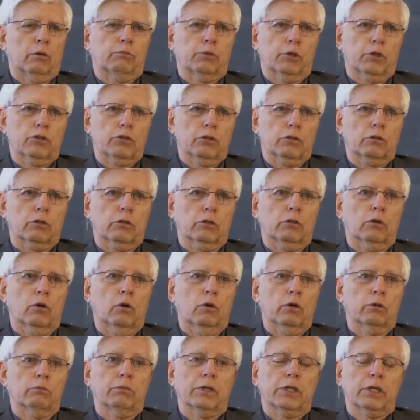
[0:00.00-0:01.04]
a person could
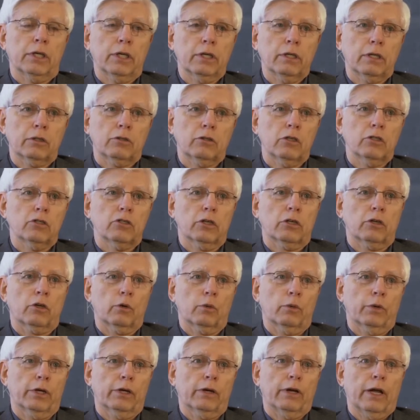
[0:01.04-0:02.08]
go and begin a teaching
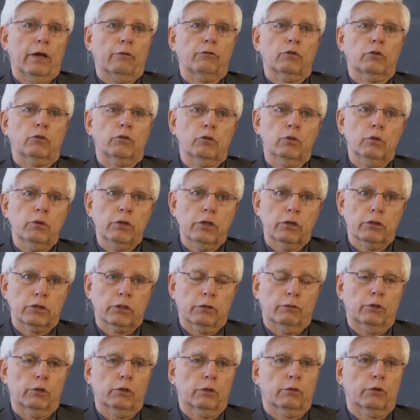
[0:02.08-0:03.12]
career after two years
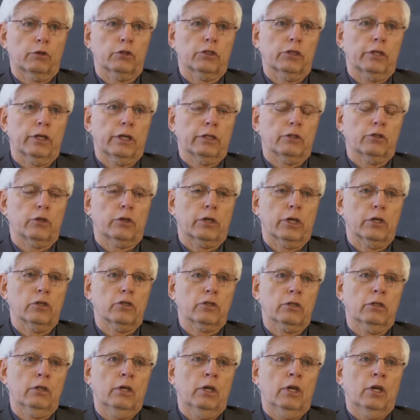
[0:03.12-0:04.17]
of university
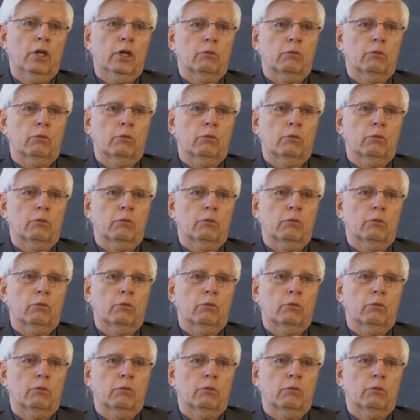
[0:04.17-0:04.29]
education